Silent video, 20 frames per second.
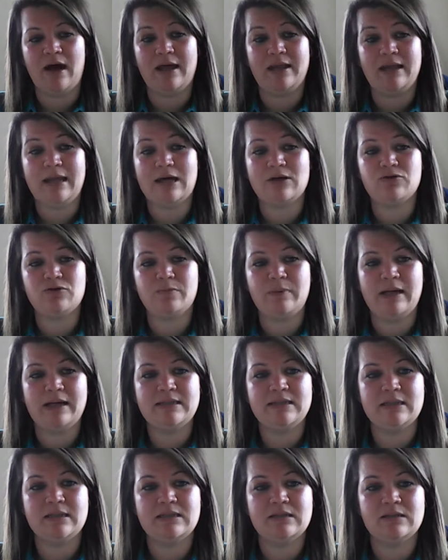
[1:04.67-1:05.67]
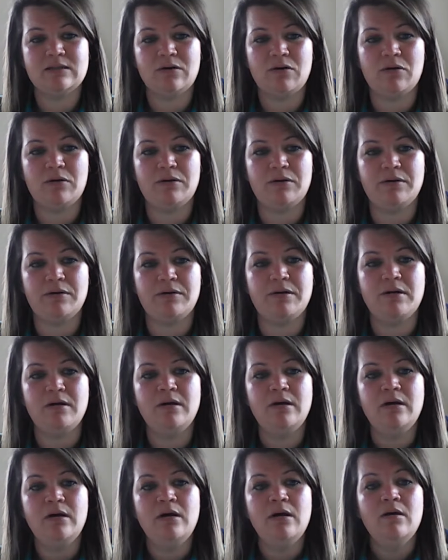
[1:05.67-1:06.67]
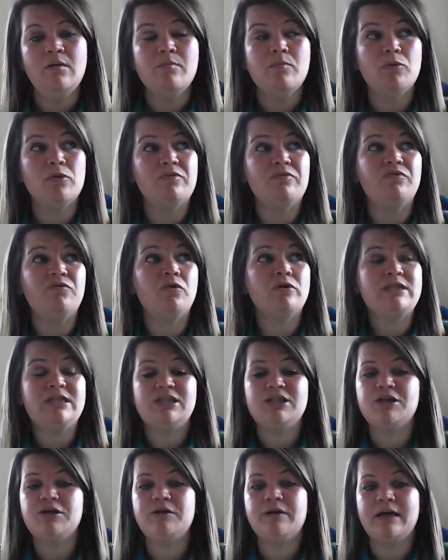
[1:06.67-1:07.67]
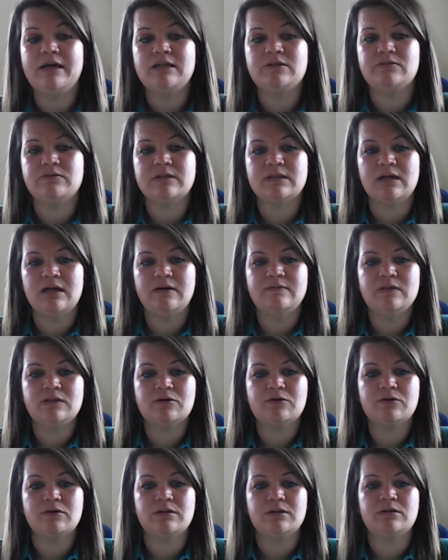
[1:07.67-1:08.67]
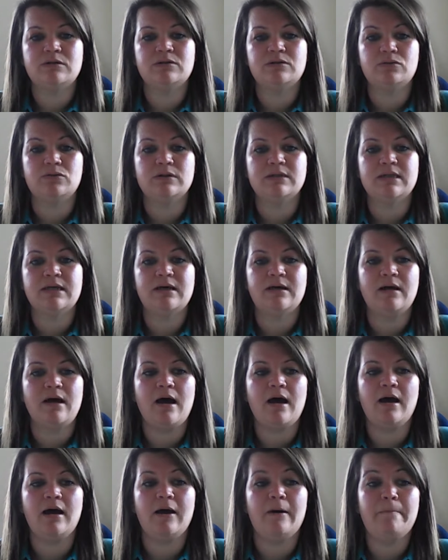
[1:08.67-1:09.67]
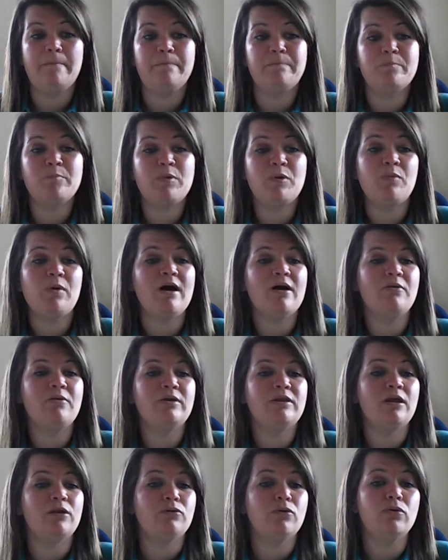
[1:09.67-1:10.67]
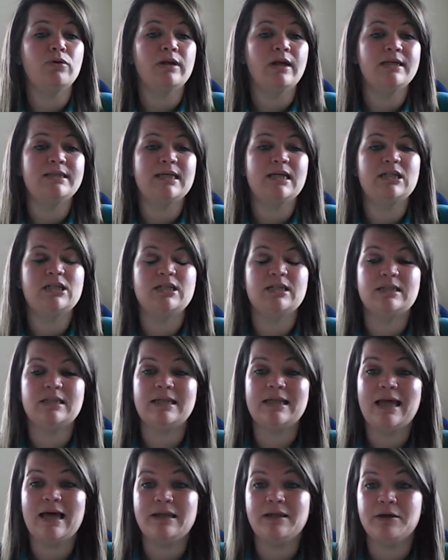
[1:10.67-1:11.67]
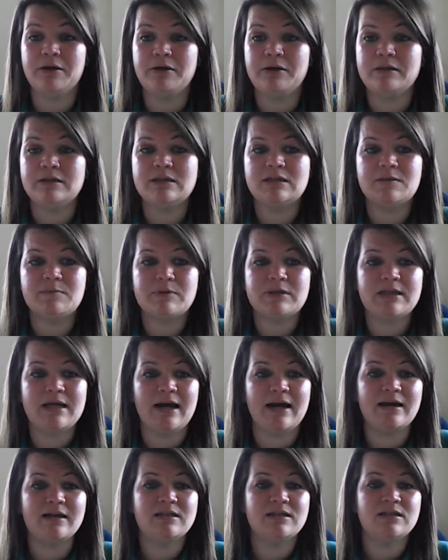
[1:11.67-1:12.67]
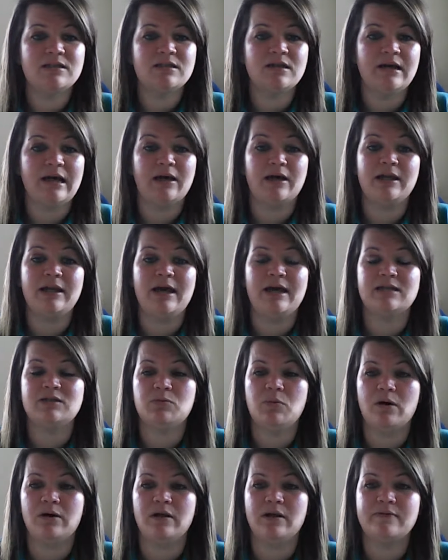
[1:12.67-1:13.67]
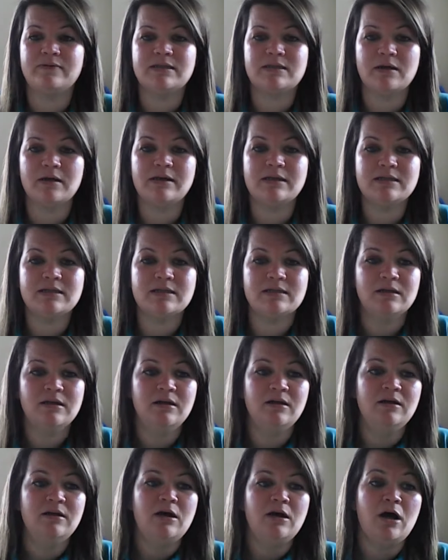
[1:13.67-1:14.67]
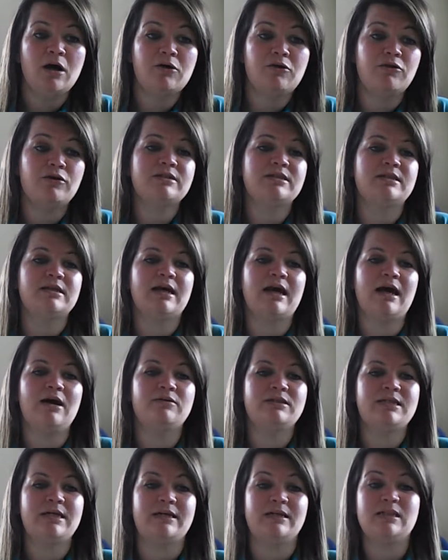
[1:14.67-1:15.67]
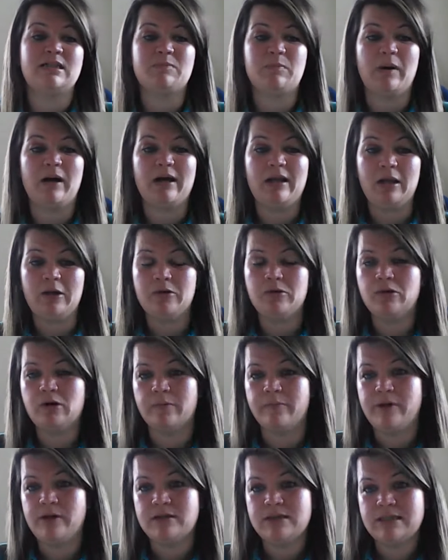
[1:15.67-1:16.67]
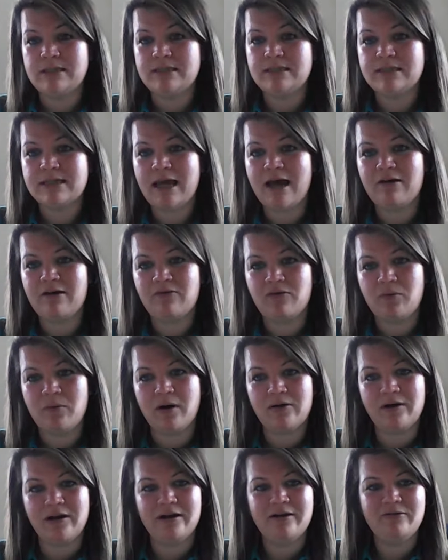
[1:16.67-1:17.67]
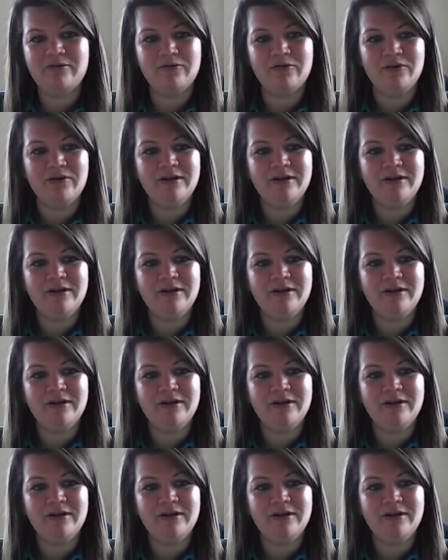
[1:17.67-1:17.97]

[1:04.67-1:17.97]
and natural places on more than 42 nature reserves across Dorset. We work with other organisations and landowners to protect and connect wildlife sites across the county and inspire local communities to care for wildlife.